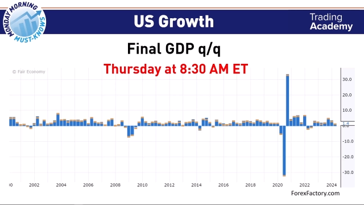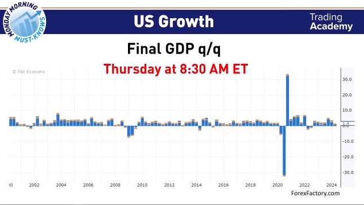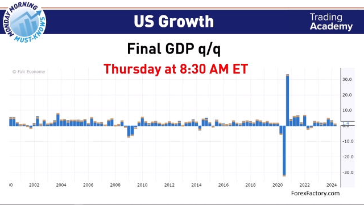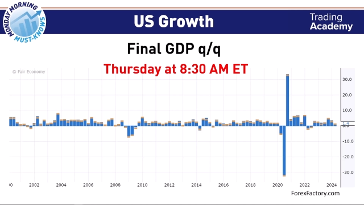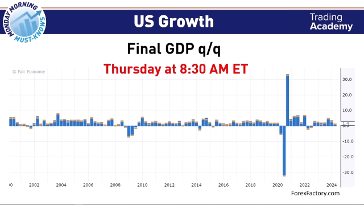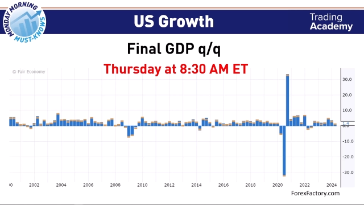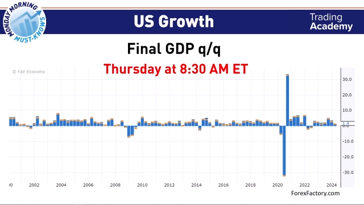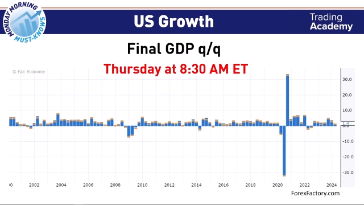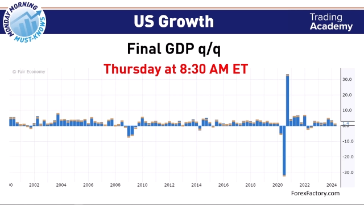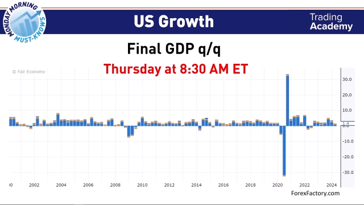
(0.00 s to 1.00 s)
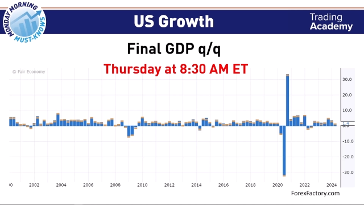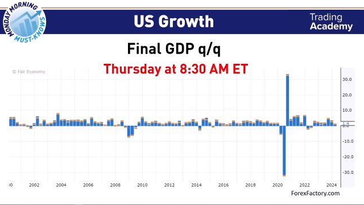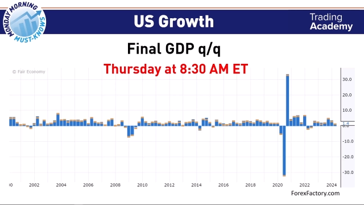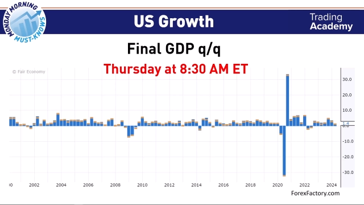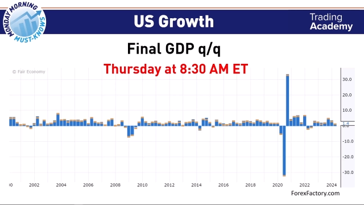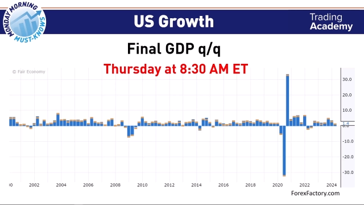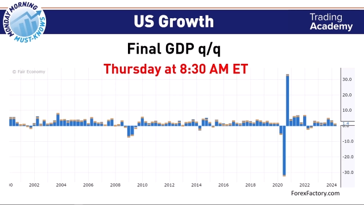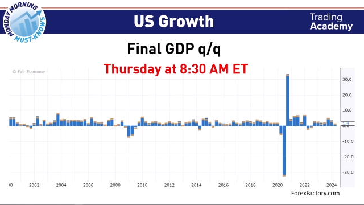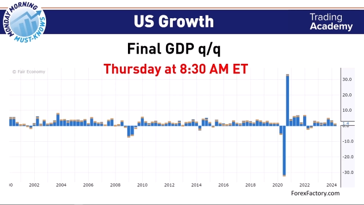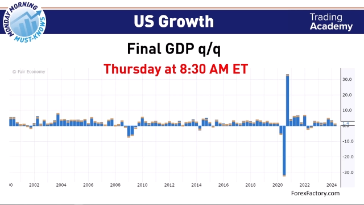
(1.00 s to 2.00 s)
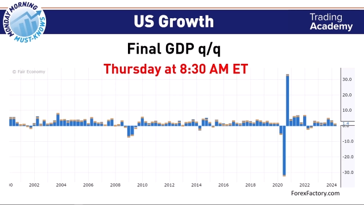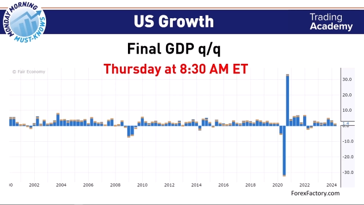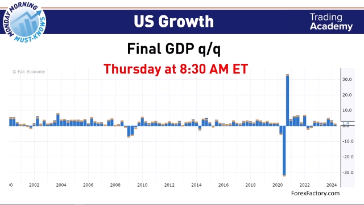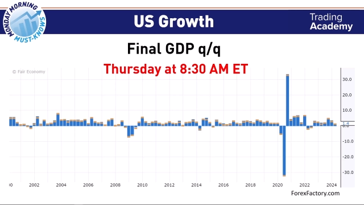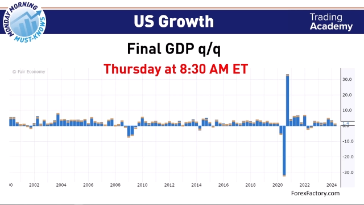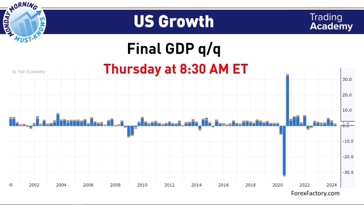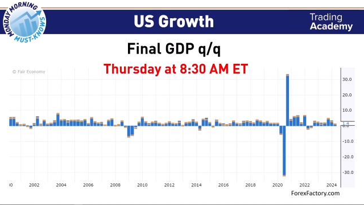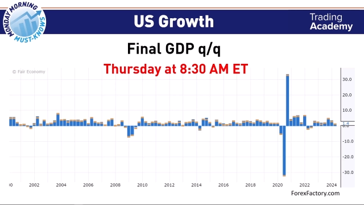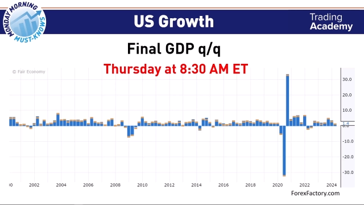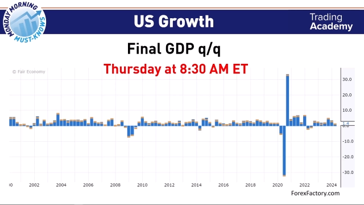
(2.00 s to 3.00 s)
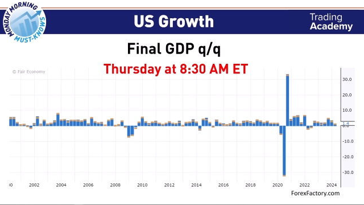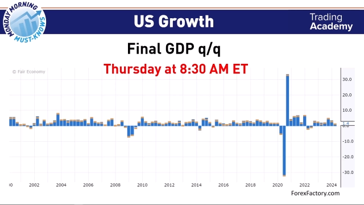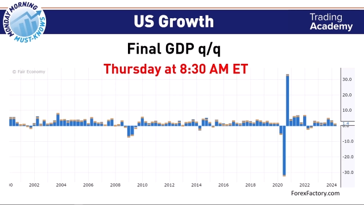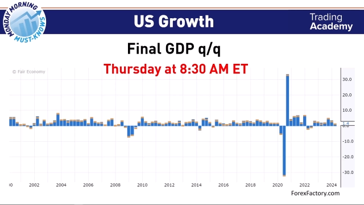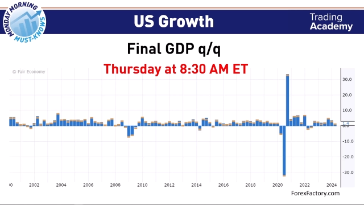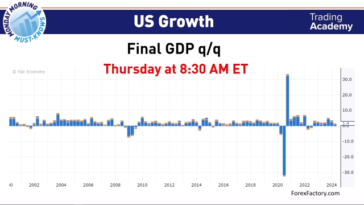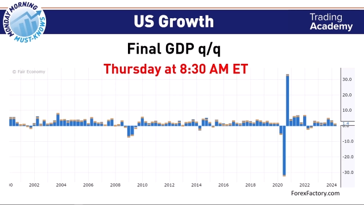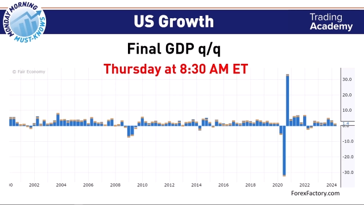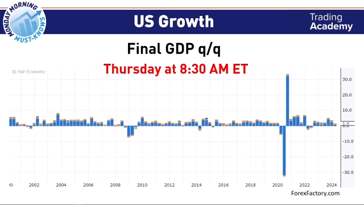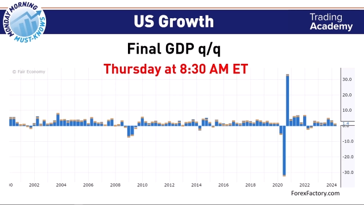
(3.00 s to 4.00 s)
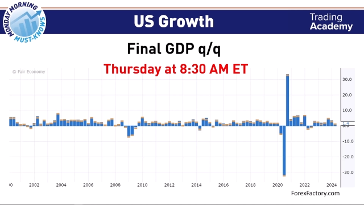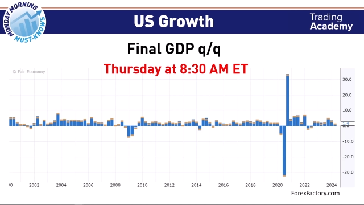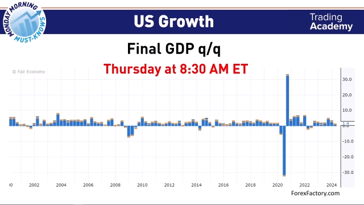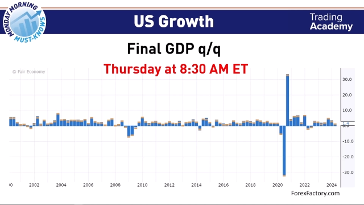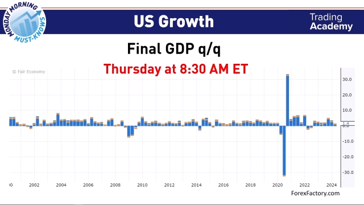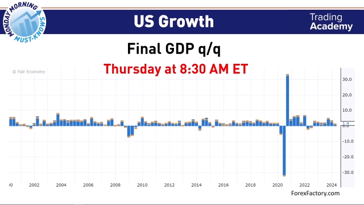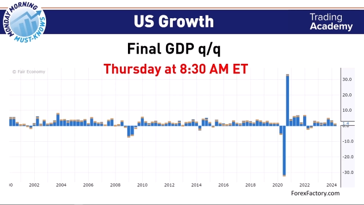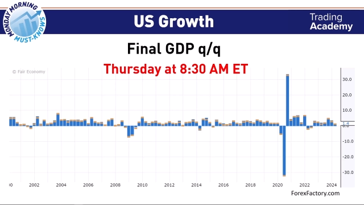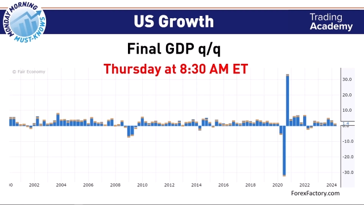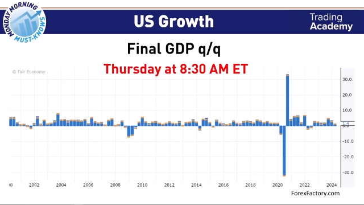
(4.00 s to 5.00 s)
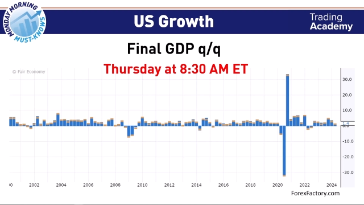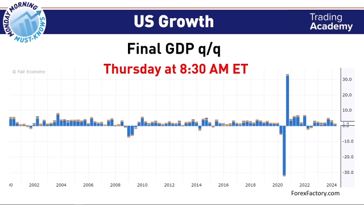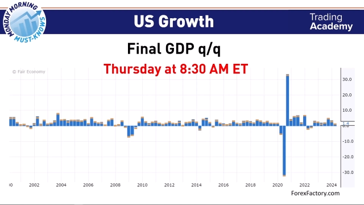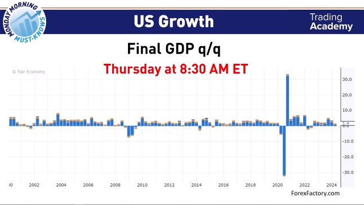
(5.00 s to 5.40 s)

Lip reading: No face is visible, so there are no lips to read.